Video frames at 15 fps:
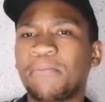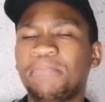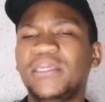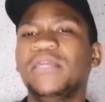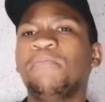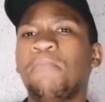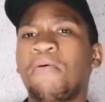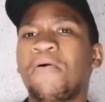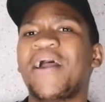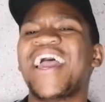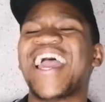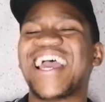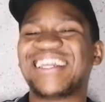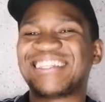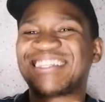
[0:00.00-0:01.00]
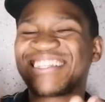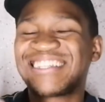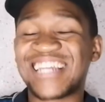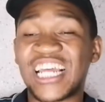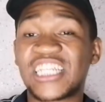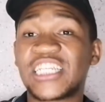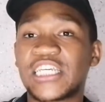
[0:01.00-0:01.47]
people and
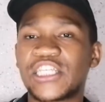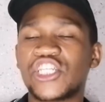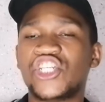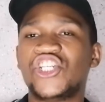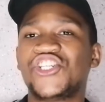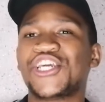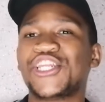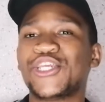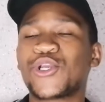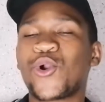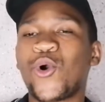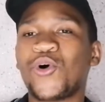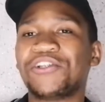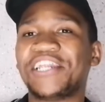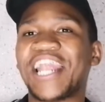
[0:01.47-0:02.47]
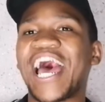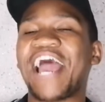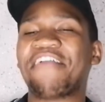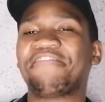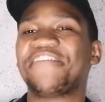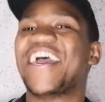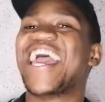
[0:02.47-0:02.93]
starting this journey called
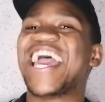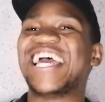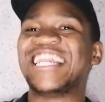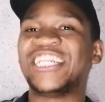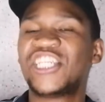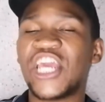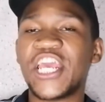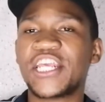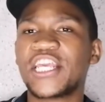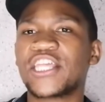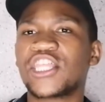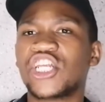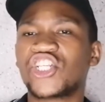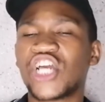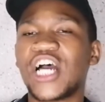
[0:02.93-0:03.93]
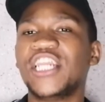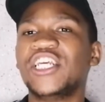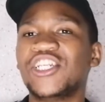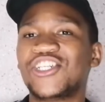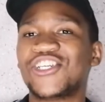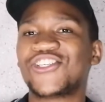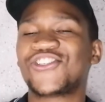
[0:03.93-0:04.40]
life and taking the
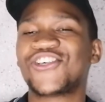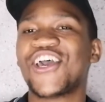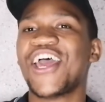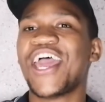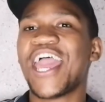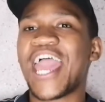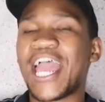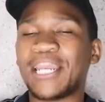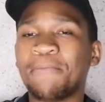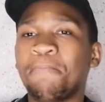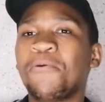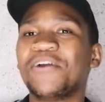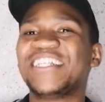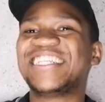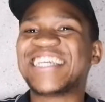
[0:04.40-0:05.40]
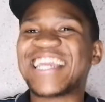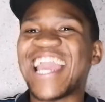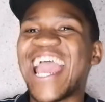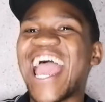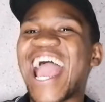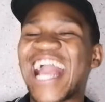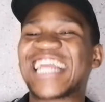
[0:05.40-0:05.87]
challenges and
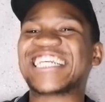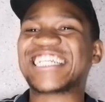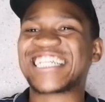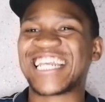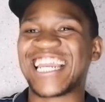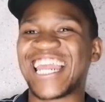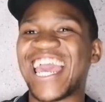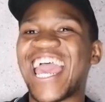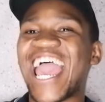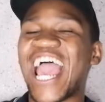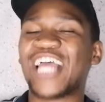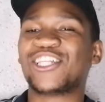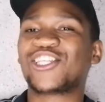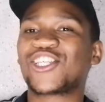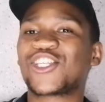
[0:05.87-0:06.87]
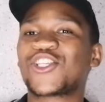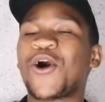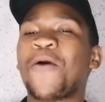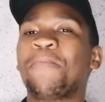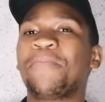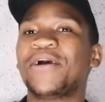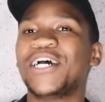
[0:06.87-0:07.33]
putting action and
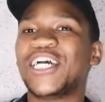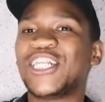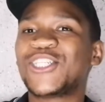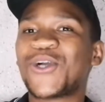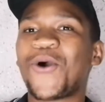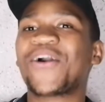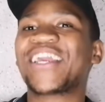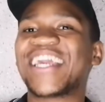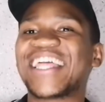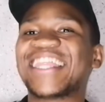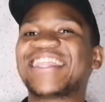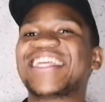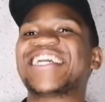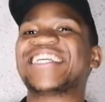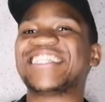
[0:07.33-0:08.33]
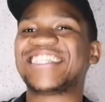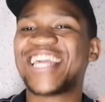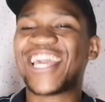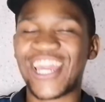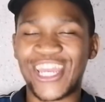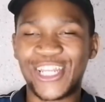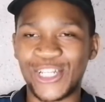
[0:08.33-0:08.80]
stop talking things
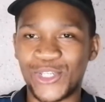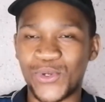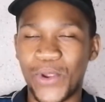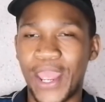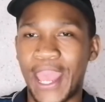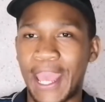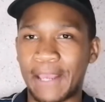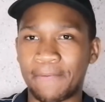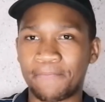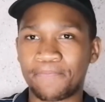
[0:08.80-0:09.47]
into air.